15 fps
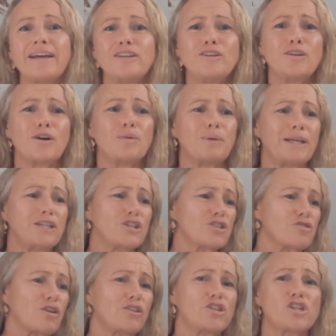where you just
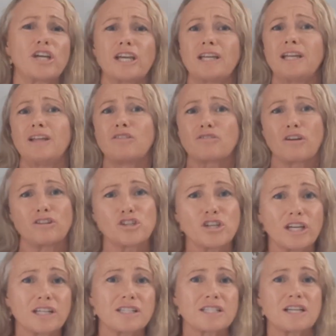throw the chicken in, throw the
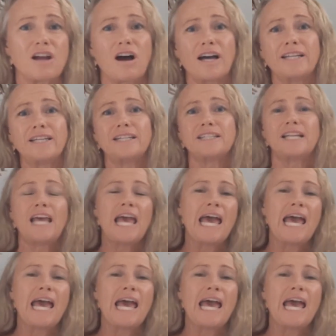chicken tonight in,